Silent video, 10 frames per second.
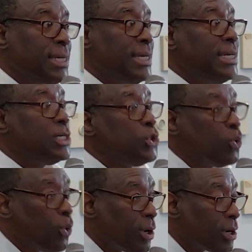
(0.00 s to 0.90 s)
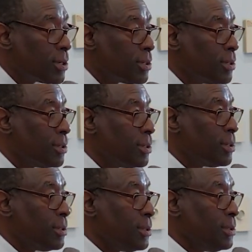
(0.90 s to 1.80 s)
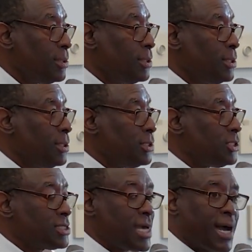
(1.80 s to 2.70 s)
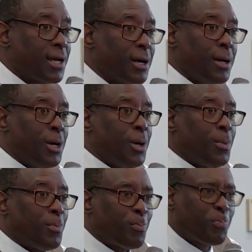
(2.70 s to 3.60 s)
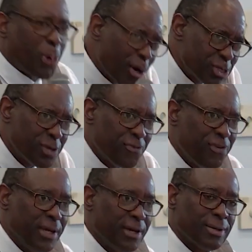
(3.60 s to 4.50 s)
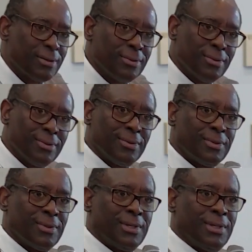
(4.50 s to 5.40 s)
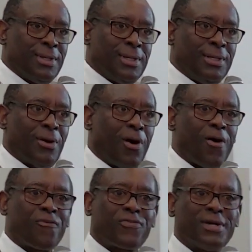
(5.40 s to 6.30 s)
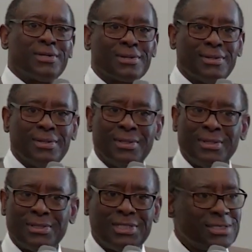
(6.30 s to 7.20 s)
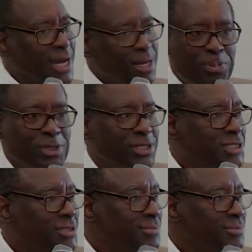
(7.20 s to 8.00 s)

endure. She's got to persevere. And often, she's got to push.